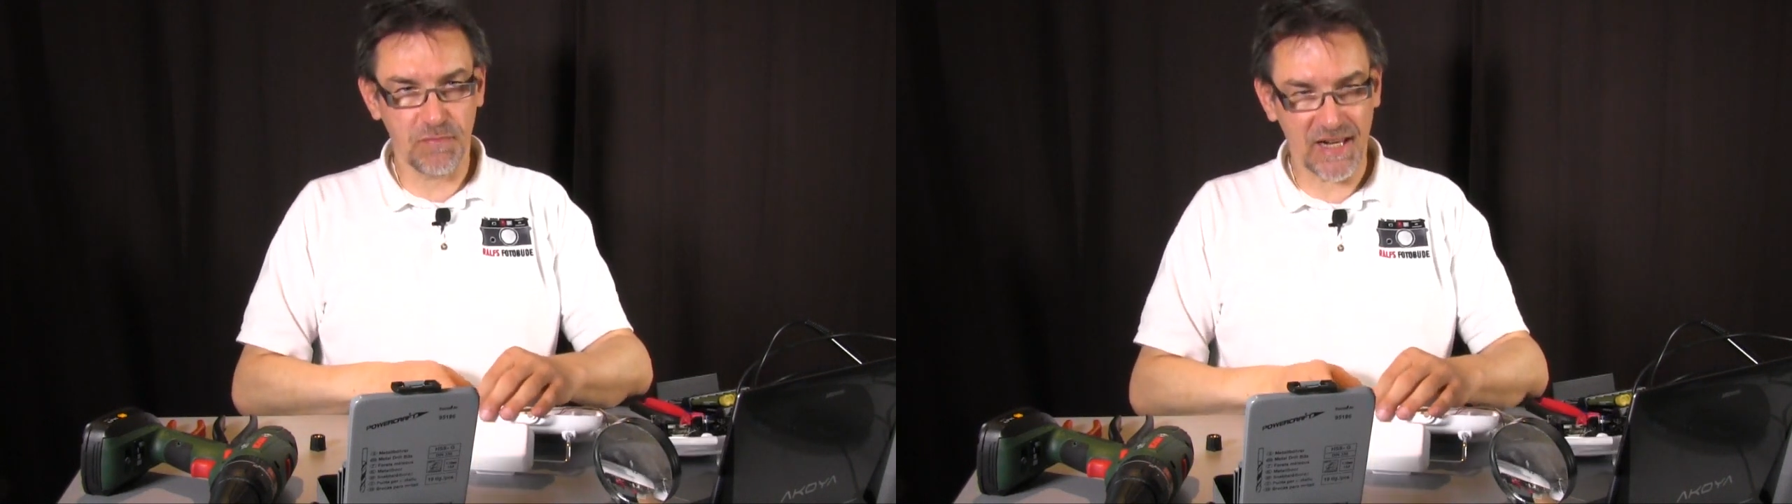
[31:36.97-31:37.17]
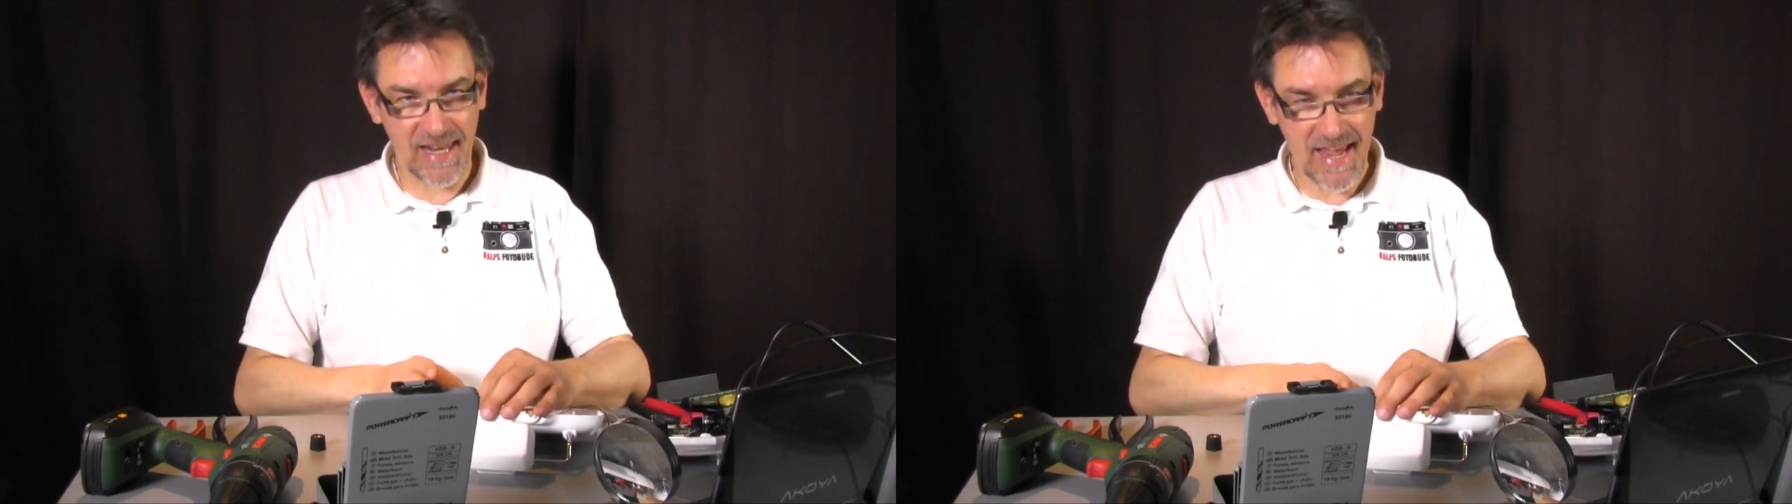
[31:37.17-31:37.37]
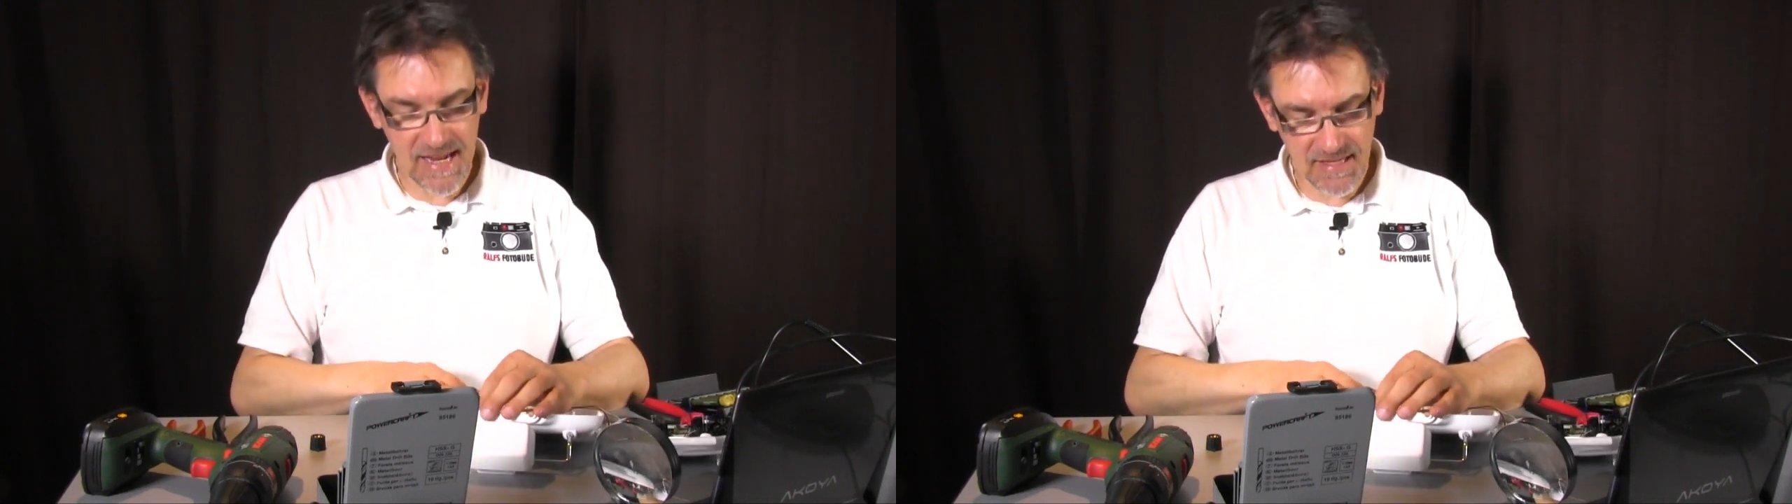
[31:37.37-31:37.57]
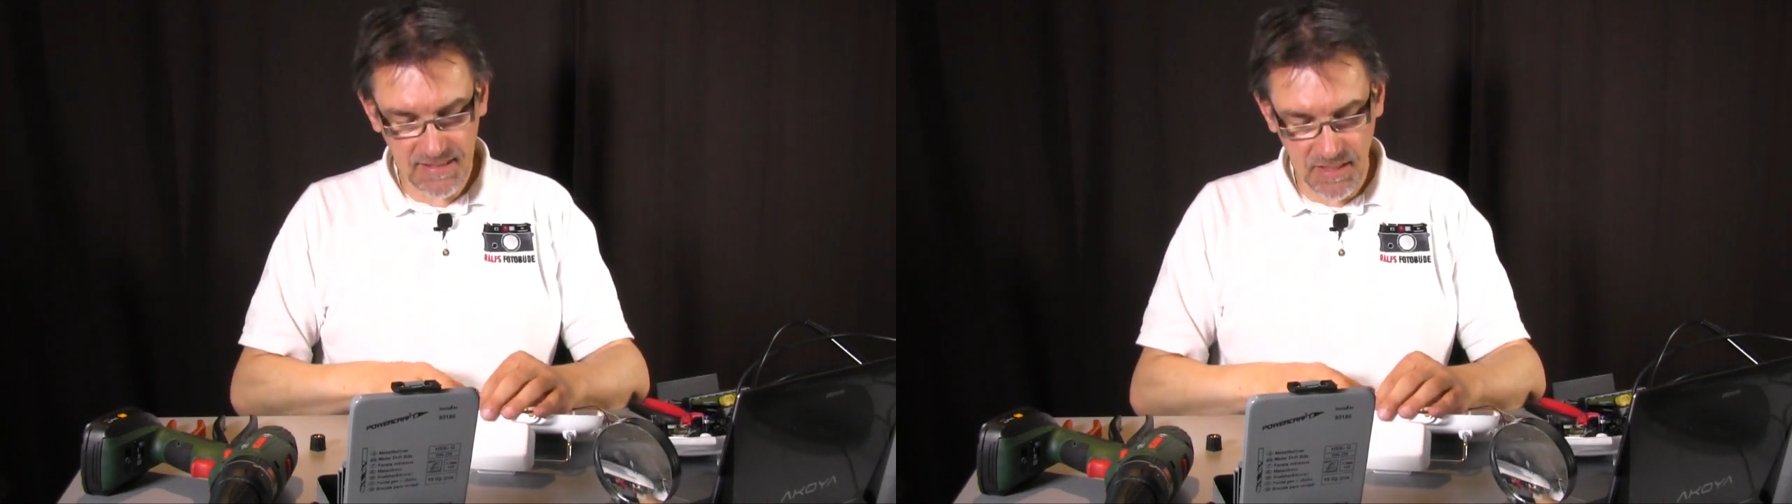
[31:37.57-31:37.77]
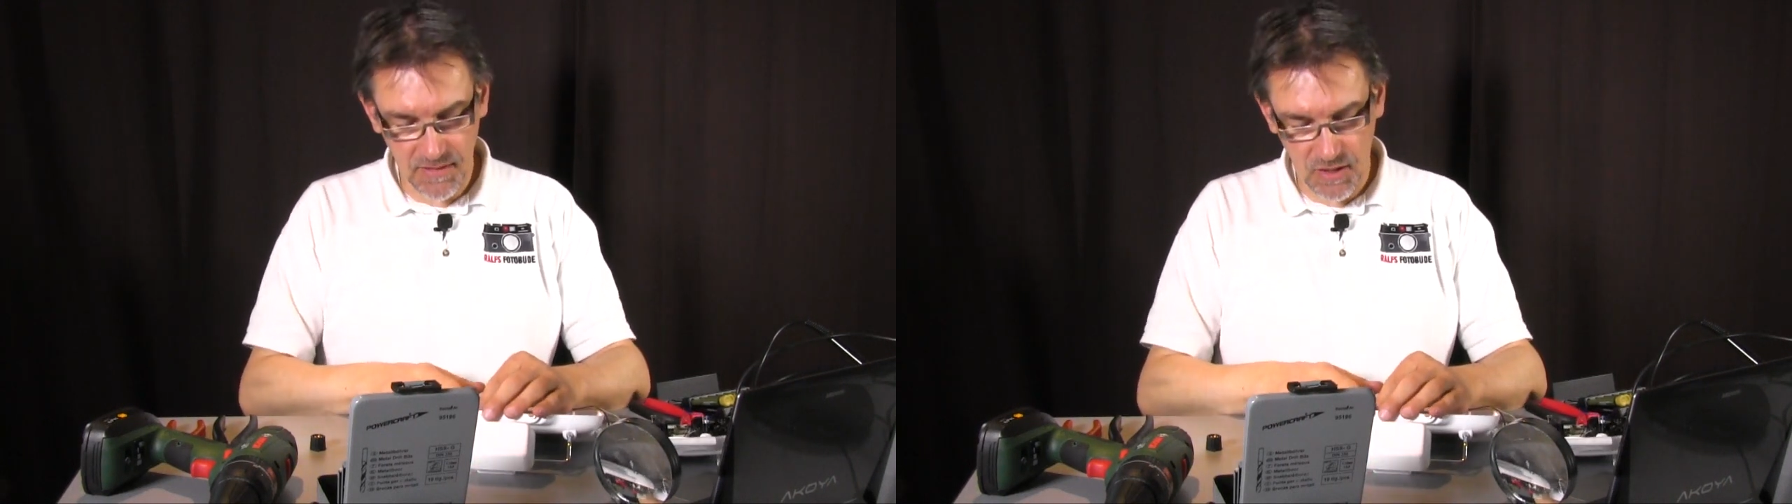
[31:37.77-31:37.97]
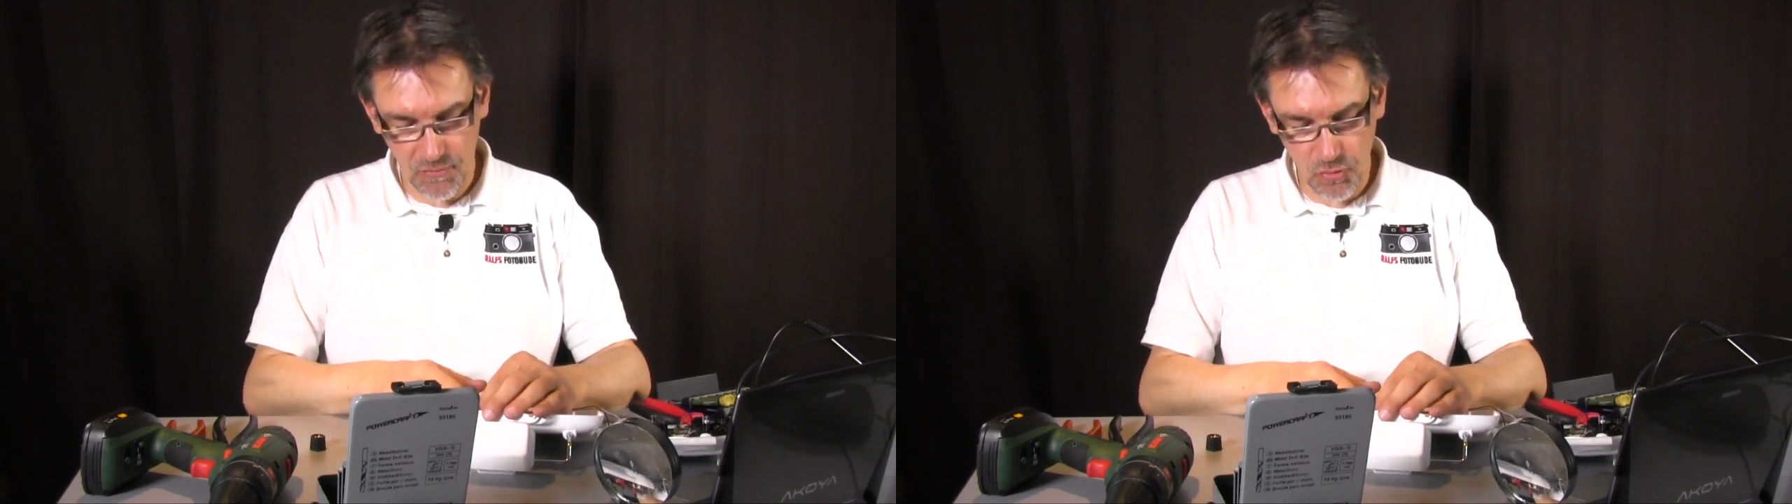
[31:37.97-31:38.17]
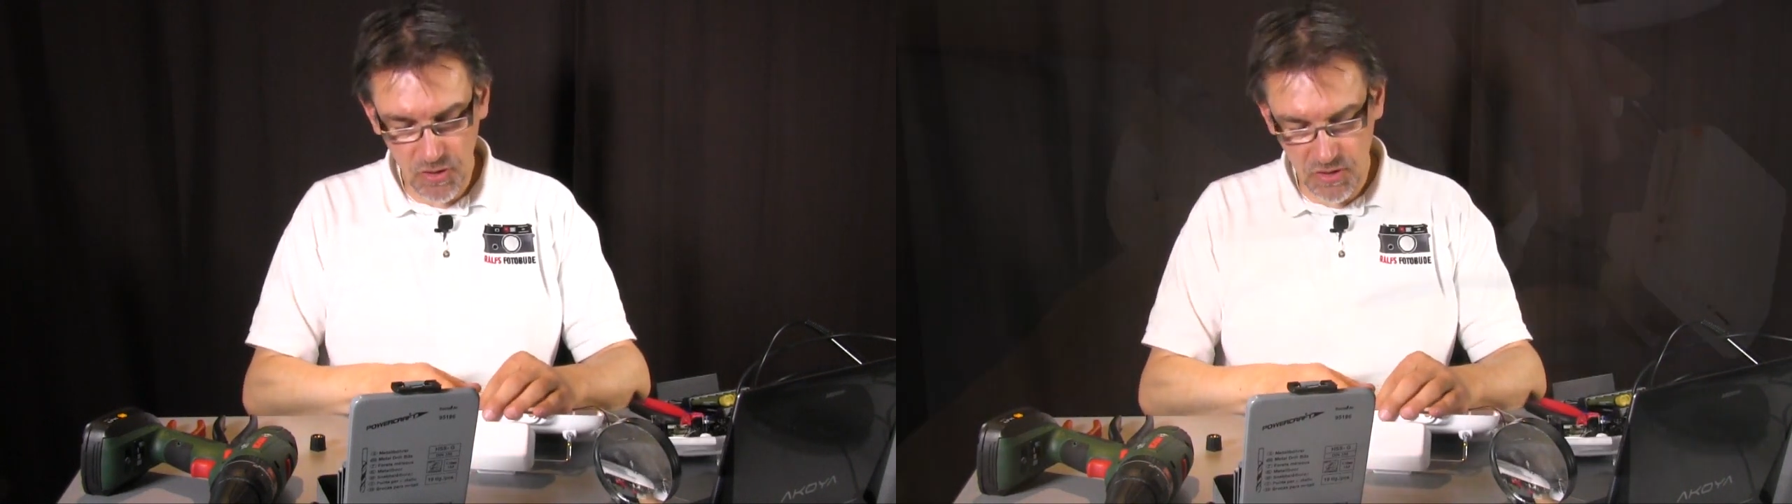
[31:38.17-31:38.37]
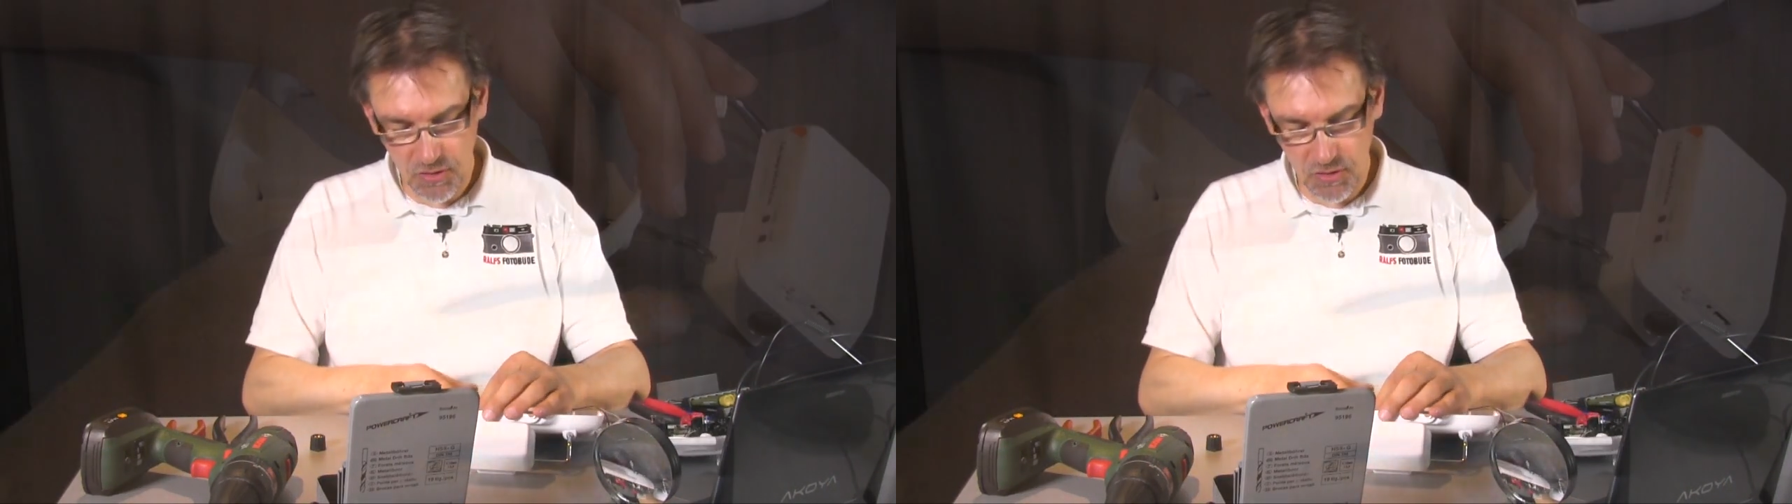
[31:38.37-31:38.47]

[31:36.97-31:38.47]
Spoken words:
placed in the remote